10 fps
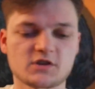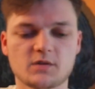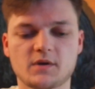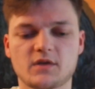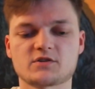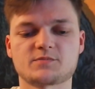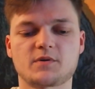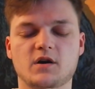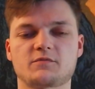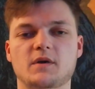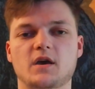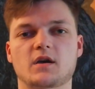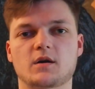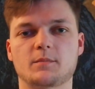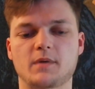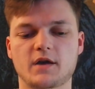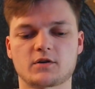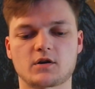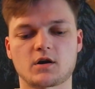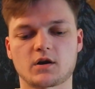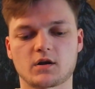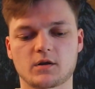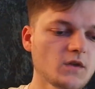gonna make this part of my binder art.